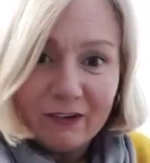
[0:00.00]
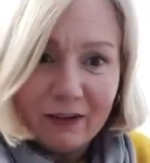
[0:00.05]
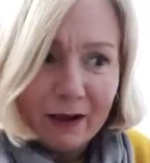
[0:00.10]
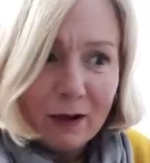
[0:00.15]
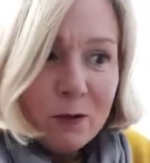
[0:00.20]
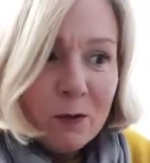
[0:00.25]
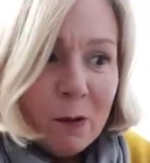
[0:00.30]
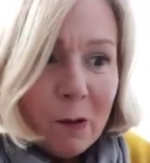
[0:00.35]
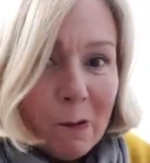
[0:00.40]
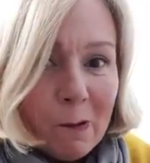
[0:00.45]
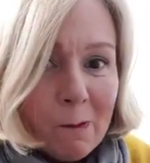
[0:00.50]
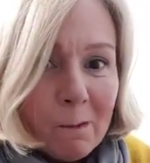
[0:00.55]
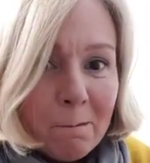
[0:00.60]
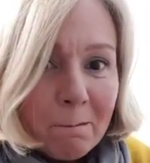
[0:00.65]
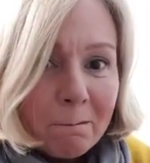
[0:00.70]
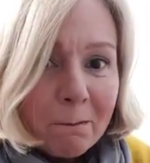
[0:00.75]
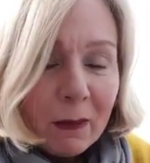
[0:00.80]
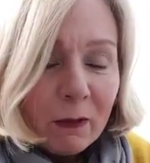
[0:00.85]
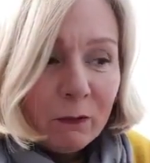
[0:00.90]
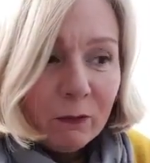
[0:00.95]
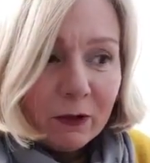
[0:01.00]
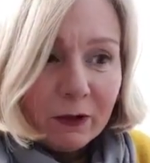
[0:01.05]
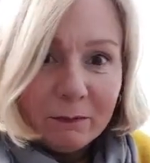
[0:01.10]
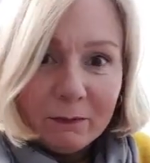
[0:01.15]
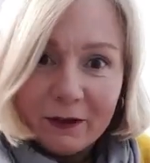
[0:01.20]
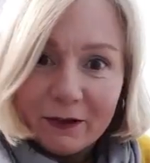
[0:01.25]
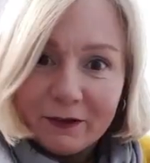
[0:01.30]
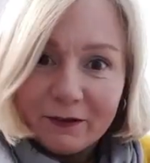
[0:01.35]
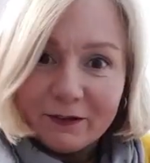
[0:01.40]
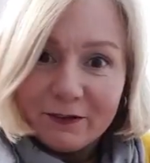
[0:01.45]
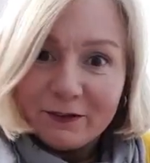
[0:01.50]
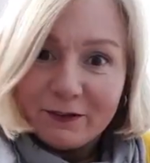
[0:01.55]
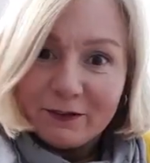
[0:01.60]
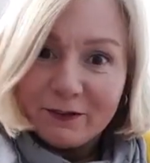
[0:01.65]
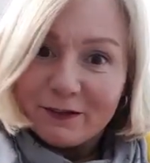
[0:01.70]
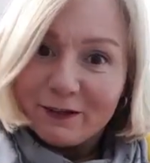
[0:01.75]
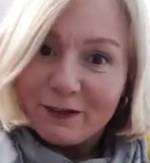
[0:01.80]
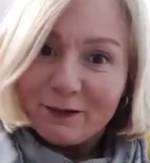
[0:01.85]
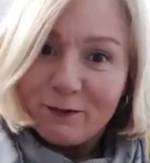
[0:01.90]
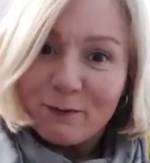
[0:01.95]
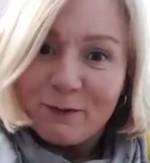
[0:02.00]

like, oh, what am I going to do this